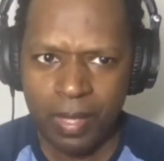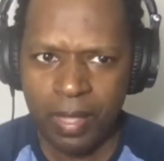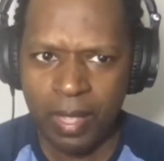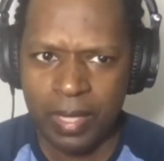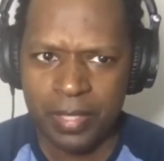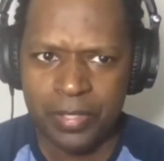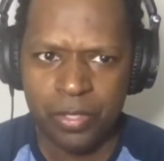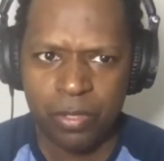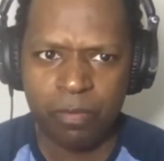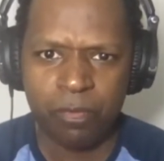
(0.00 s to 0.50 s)

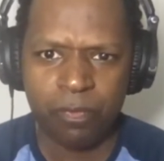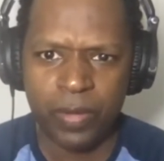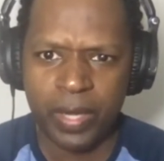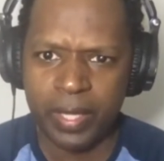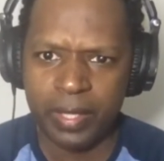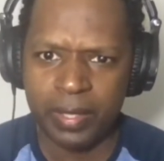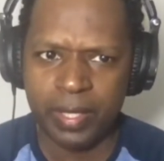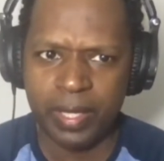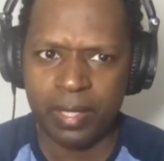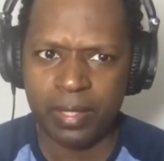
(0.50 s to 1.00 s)
I do
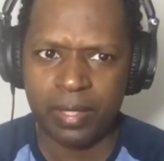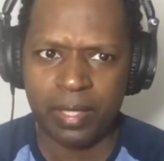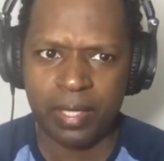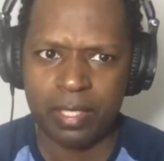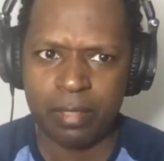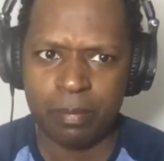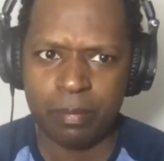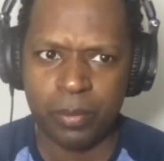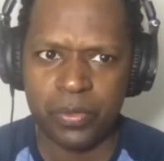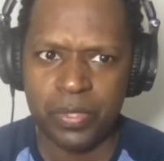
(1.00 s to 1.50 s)
find that
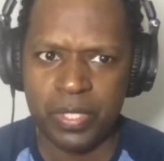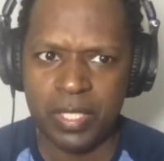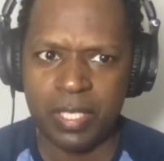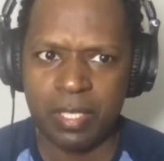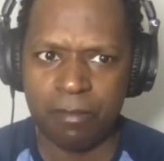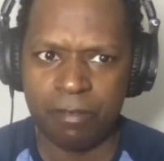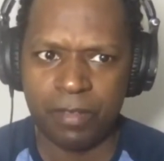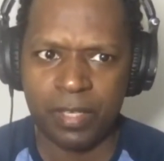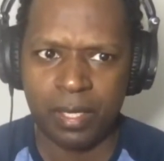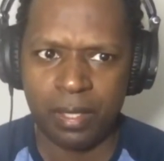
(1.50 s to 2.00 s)
like
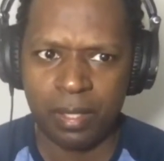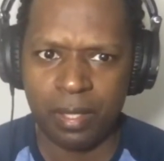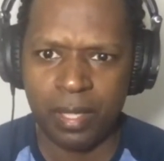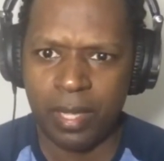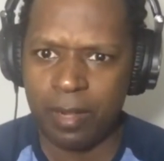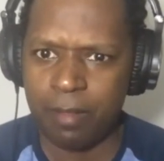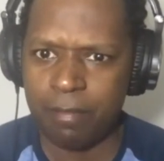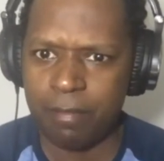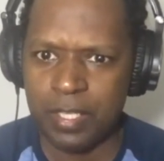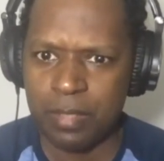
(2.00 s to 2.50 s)
motif in a
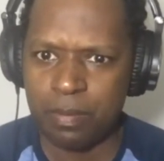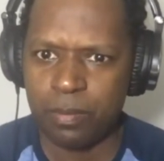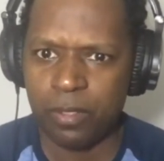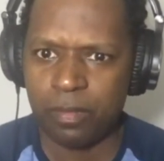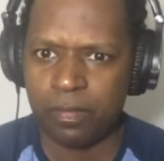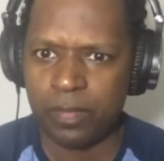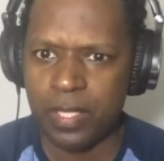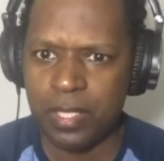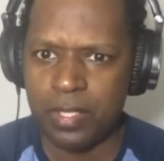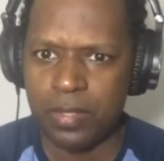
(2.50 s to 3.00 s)
lot of his
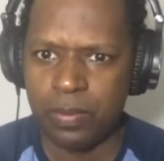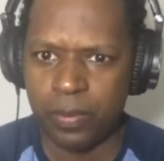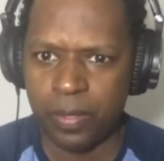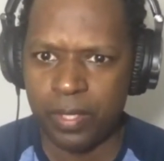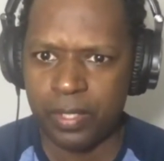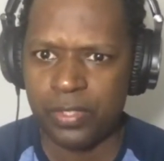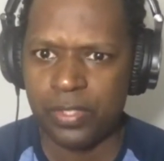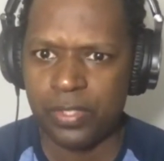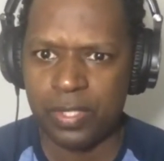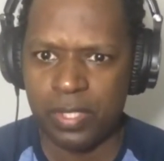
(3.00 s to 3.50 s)
movies where
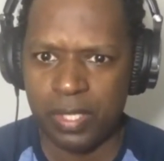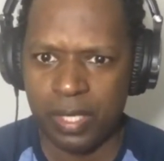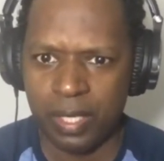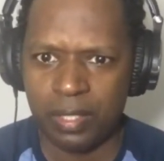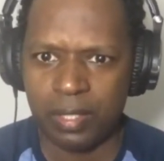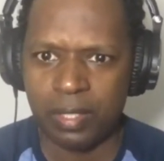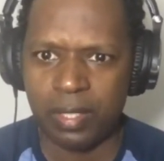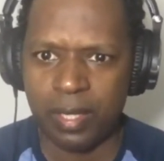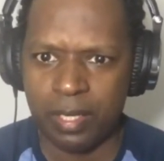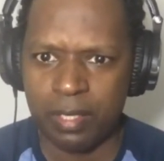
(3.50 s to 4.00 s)
it's just like a
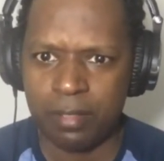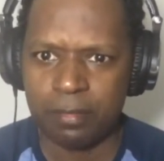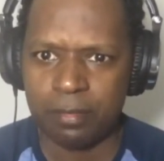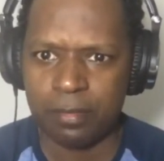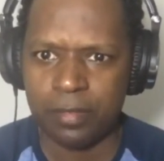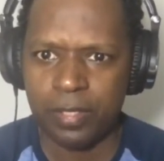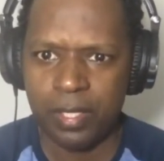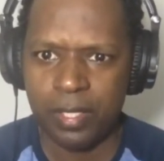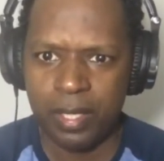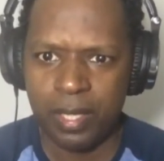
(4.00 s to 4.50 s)
lot of
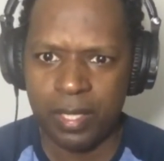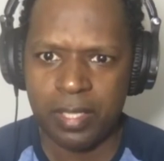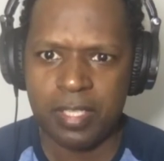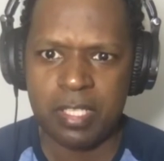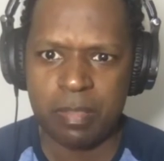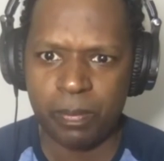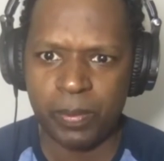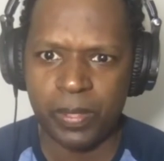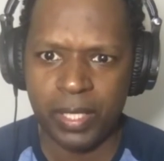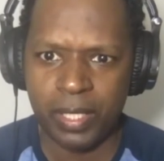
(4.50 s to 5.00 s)

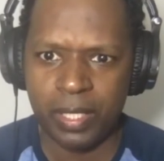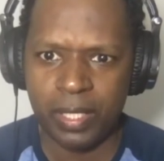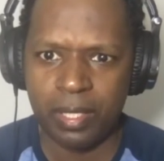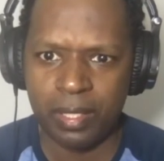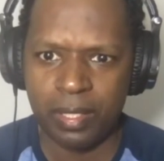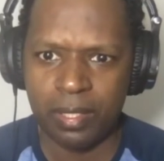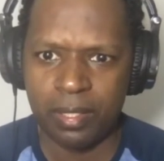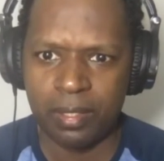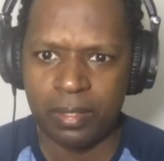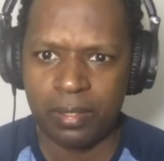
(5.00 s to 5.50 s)

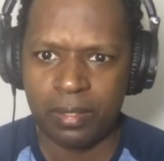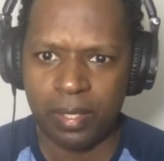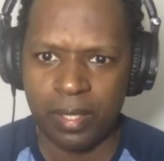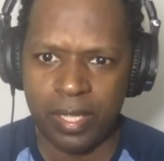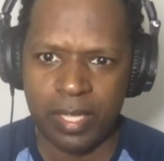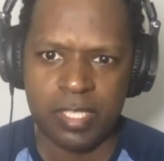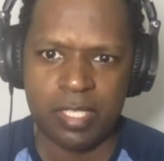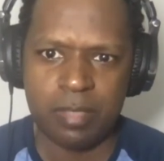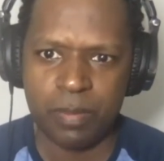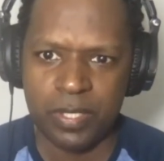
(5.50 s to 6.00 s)
explaining and
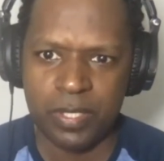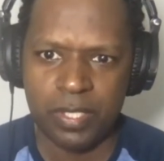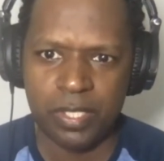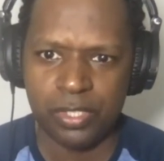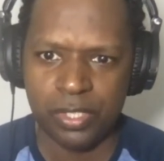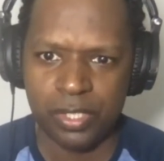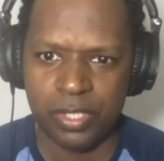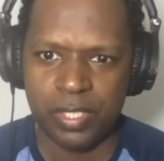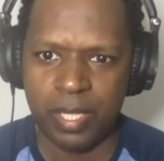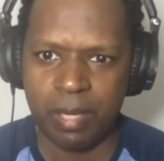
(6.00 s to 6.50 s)

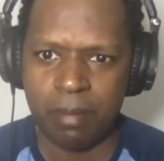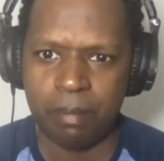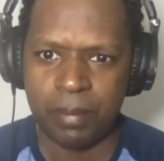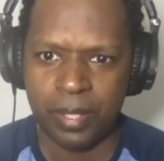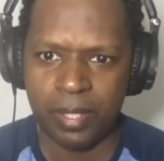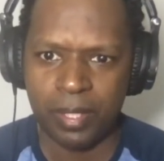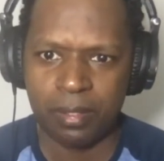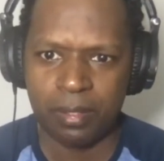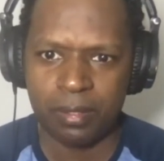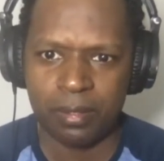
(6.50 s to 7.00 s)
exposition
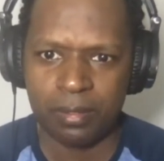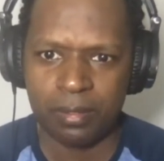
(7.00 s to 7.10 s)
dumping.